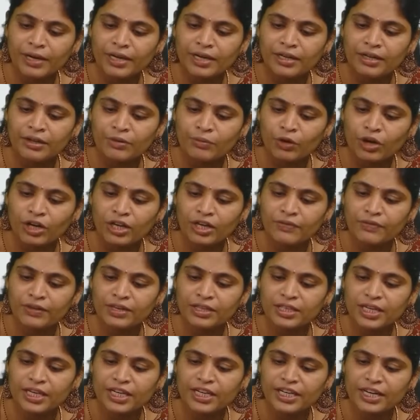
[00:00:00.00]
whatever the
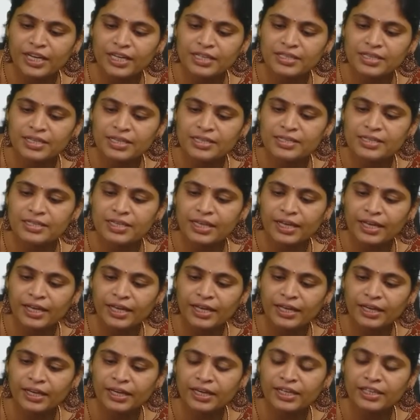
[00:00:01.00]
index is there
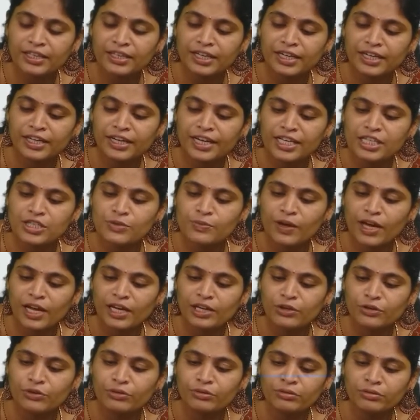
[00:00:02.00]
in the index
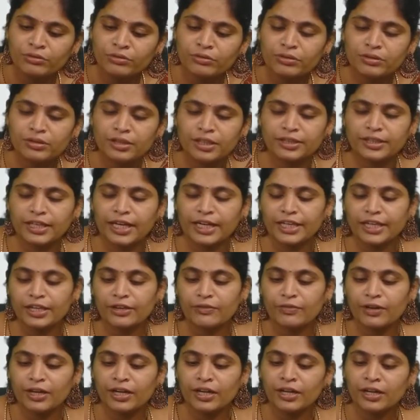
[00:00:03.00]
value, the
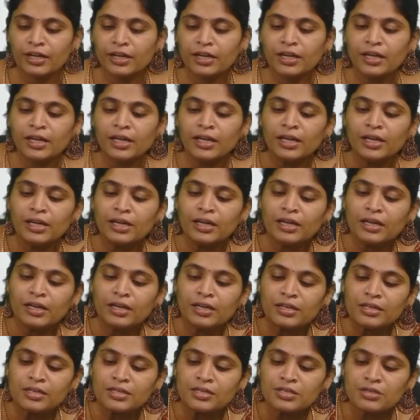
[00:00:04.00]
31.
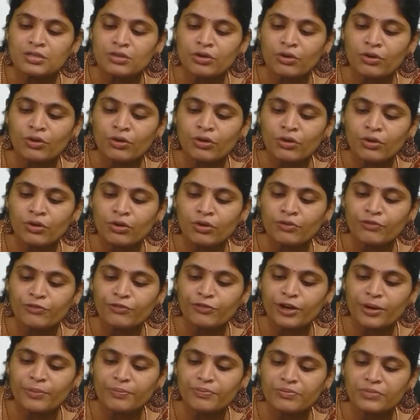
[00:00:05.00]
So
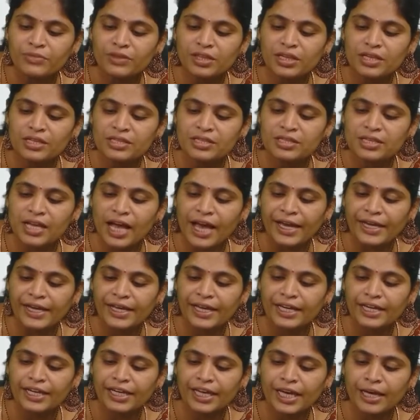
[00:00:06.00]
from this, I
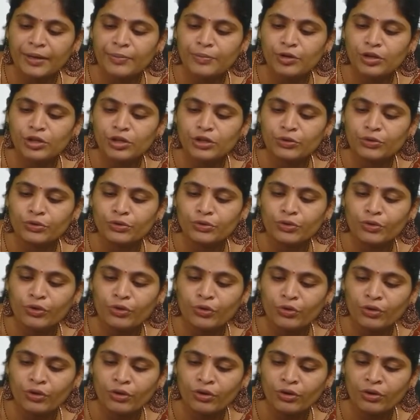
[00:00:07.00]
can able to
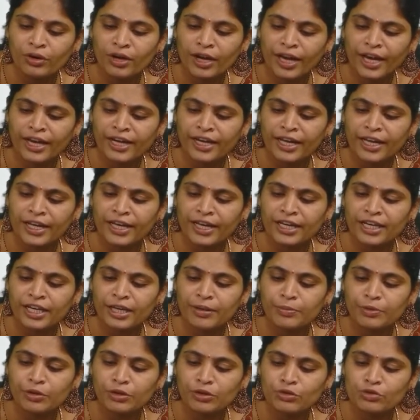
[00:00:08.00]
go and I can
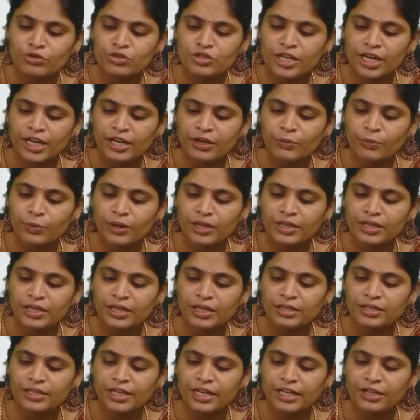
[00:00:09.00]
able to check whether
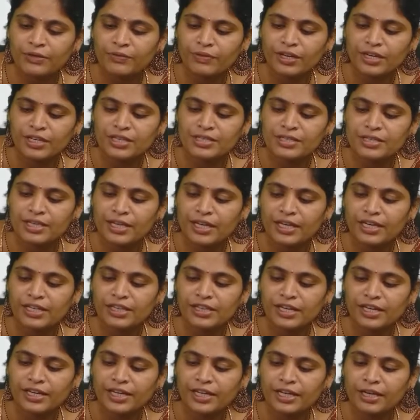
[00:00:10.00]
31 is there in the
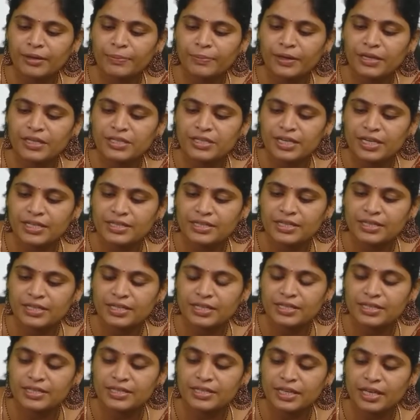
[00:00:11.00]
data page. Yes, it
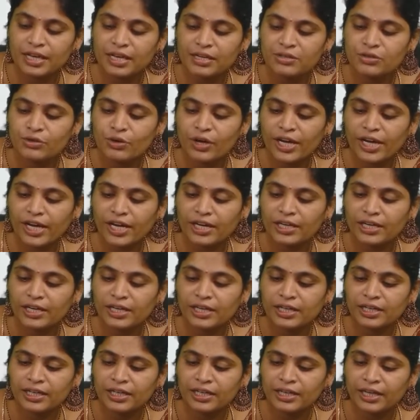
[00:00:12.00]
is there. So I can delete
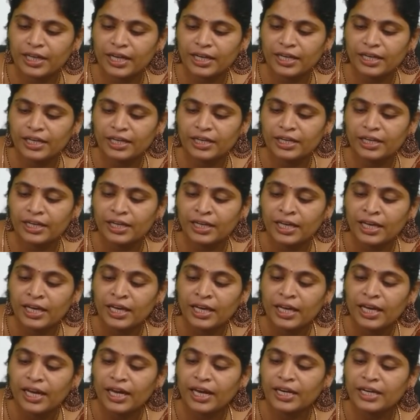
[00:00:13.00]
it directly
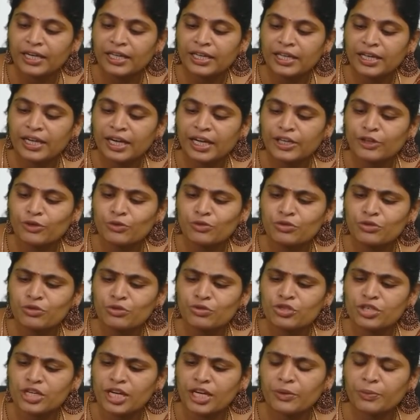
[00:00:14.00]
And here I used to
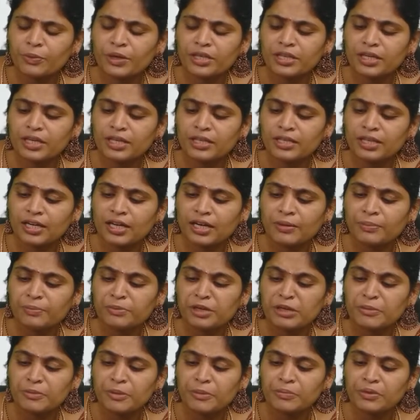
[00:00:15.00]
check whether the
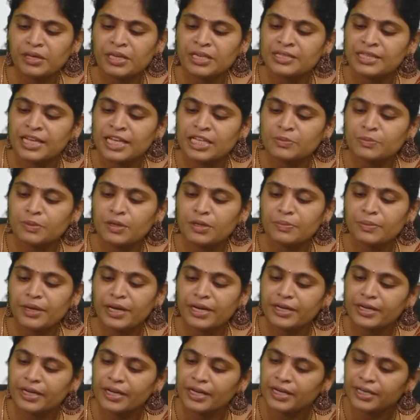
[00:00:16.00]
minimum keys has been
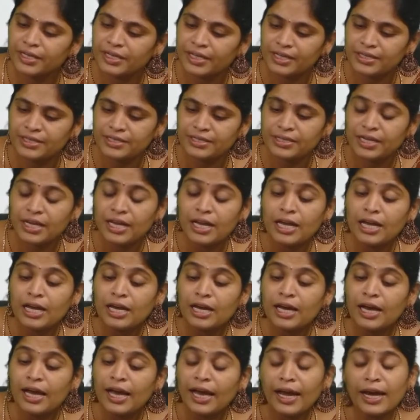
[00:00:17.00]
maintained. Yes.
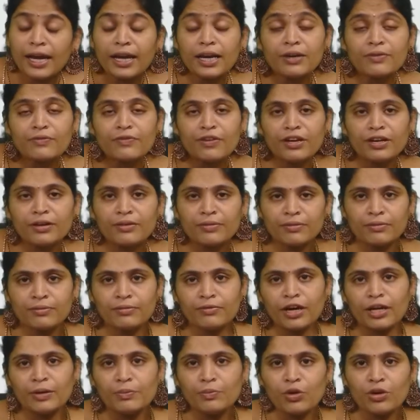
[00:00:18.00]
And
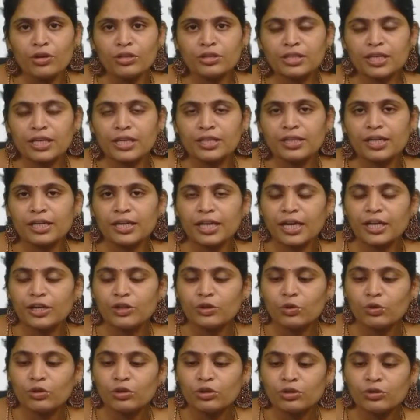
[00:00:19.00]
one more thing that I
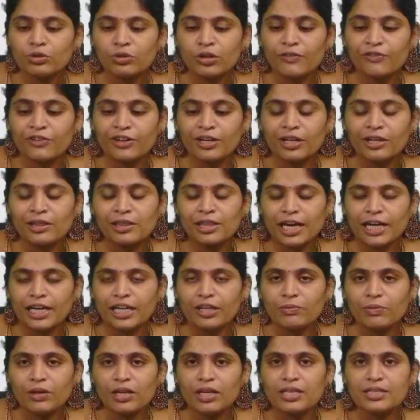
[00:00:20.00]
told you, if at all
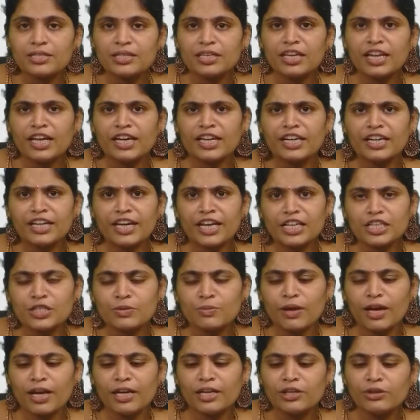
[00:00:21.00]
31 is in the index
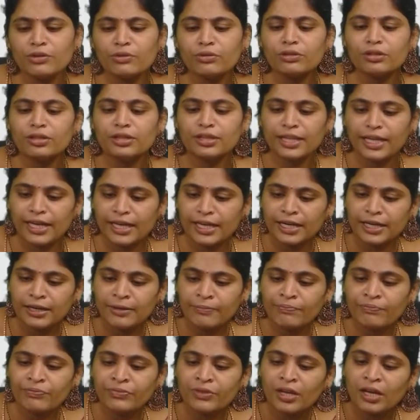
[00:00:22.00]
value, then
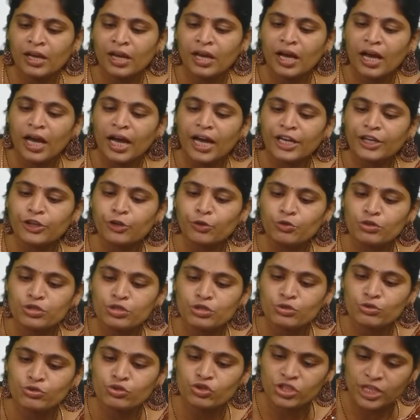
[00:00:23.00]
I used
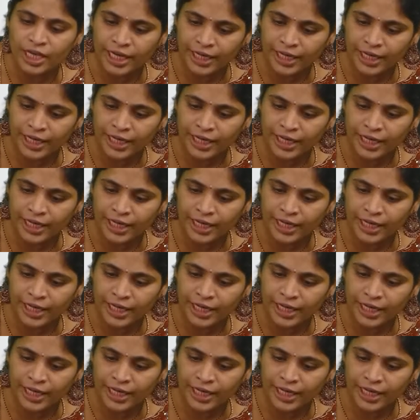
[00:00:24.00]
to check